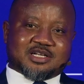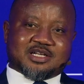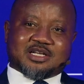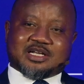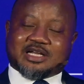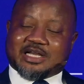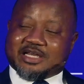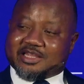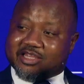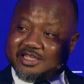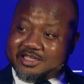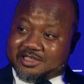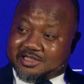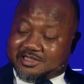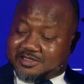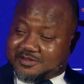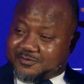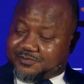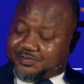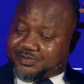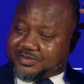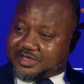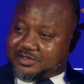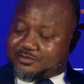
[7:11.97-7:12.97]
I think
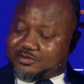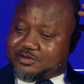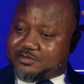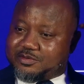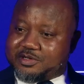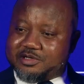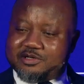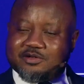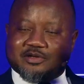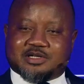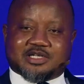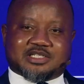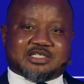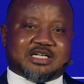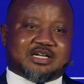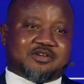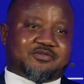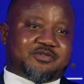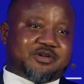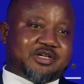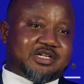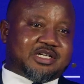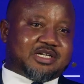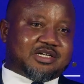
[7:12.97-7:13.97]
when we look at
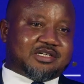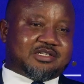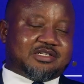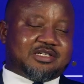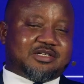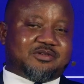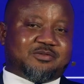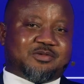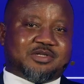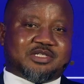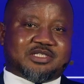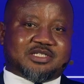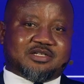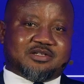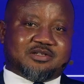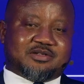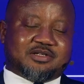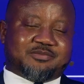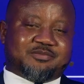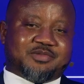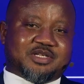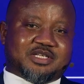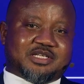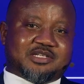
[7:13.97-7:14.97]
Africa, then we
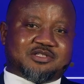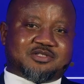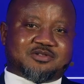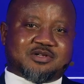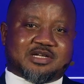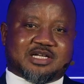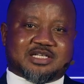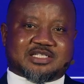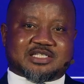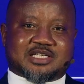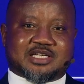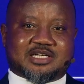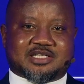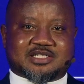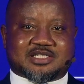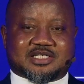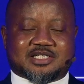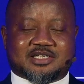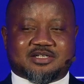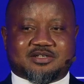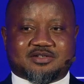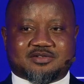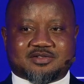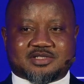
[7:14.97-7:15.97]
begin to ask
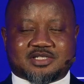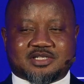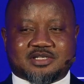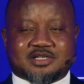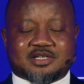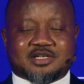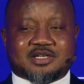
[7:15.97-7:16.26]
ourselves,